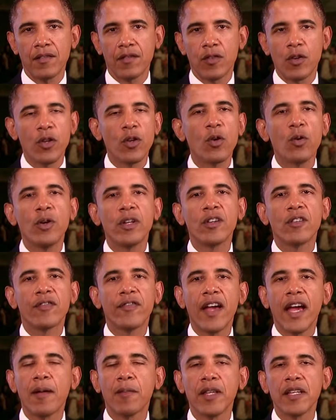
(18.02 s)
For you and your
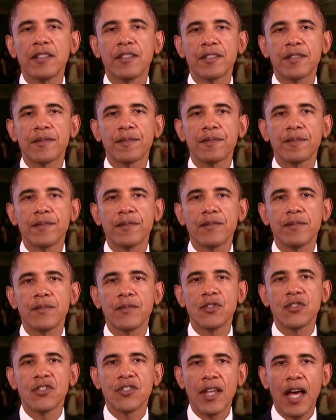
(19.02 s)
families,
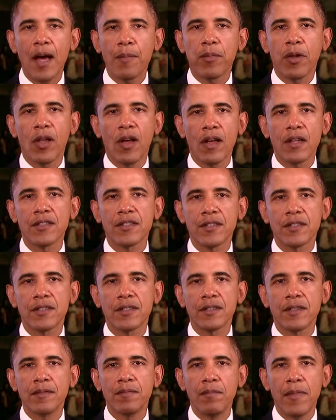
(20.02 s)
stop loss
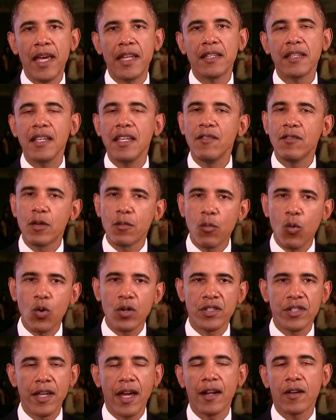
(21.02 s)
meant even
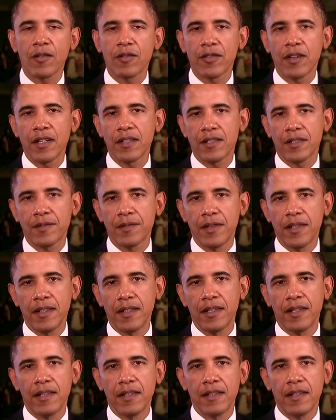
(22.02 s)
more sacrifice.
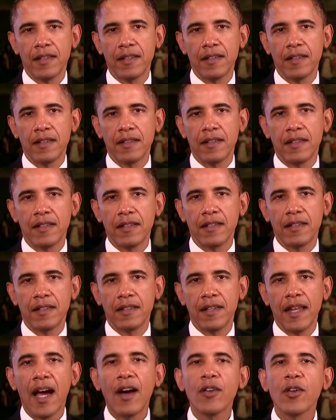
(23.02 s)

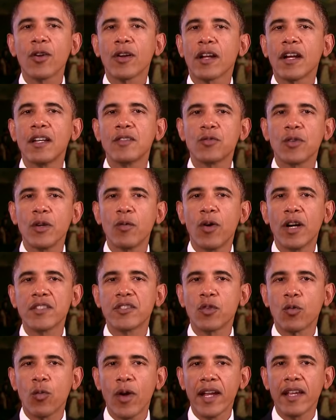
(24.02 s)
Now your country
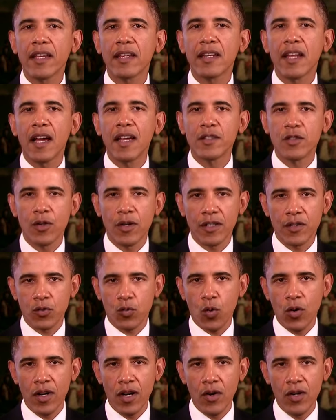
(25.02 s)
wants to recognize your
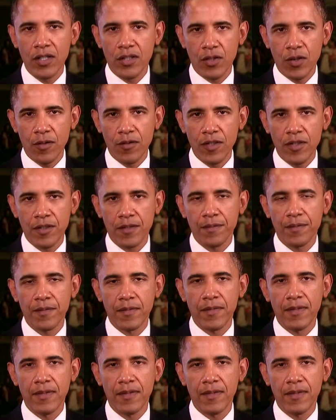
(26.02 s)
extraordinary service.